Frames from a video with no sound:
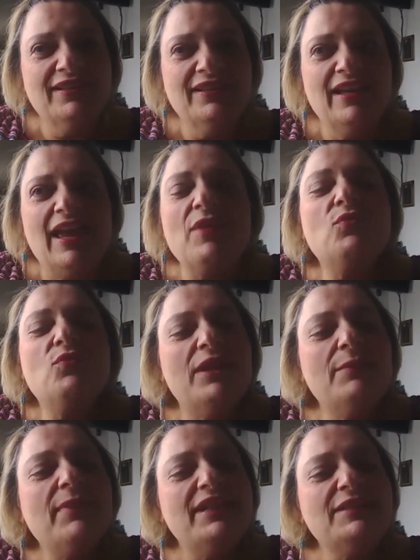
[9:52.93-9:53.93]
And what
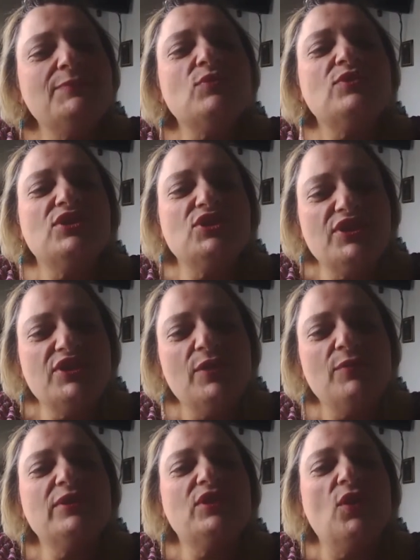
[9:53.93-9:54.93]
am I supposed to share
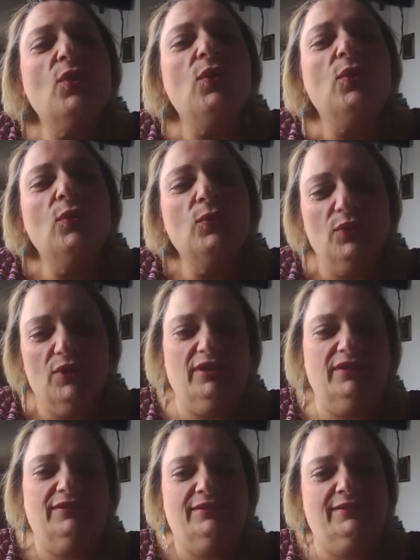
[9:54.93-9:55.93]
with the whole
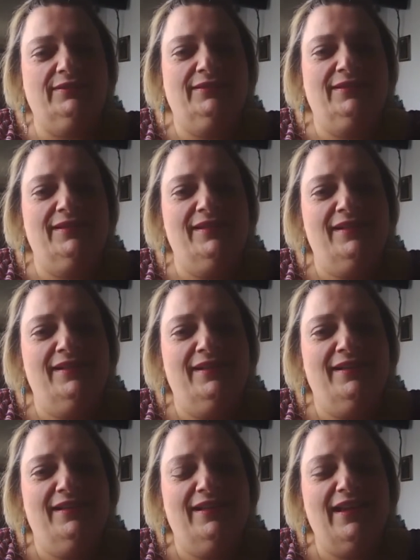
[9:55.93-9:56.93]
world? Yep.
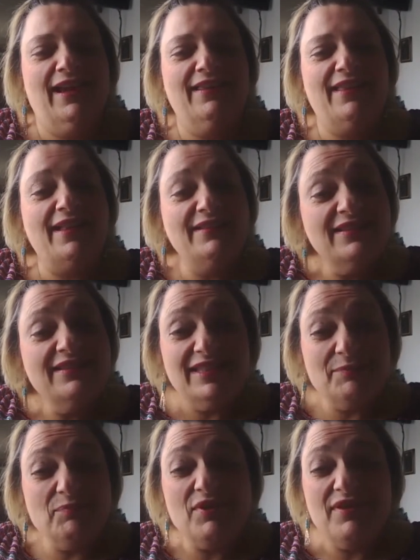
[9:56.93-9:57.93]
And that's a
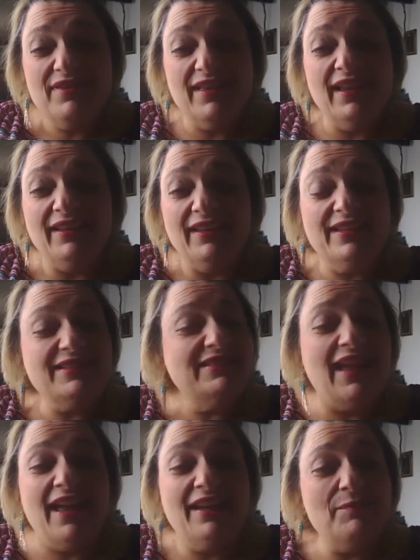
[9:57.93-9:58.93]
deeper thing. It's
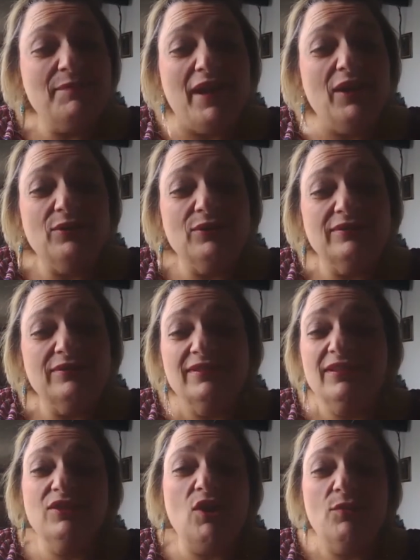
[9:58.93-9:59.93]
not about
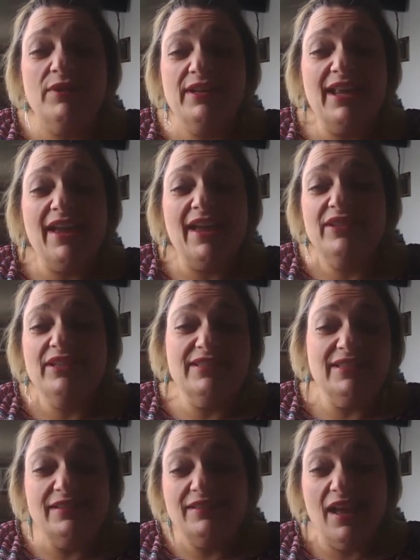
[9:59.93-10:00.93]
going and having a
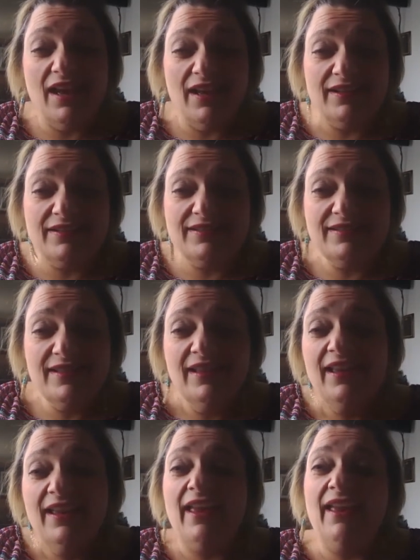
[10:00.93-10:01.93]
detox
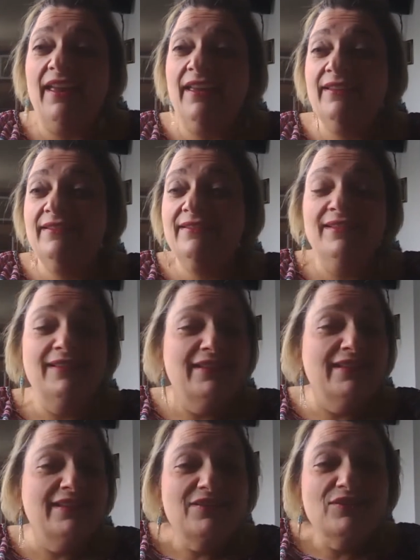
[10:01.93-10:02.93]
and
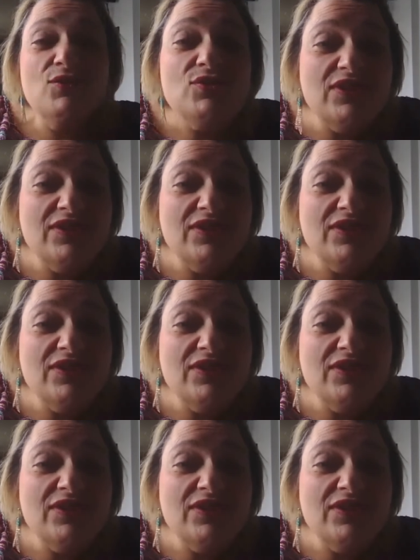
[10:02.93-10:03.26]
losing the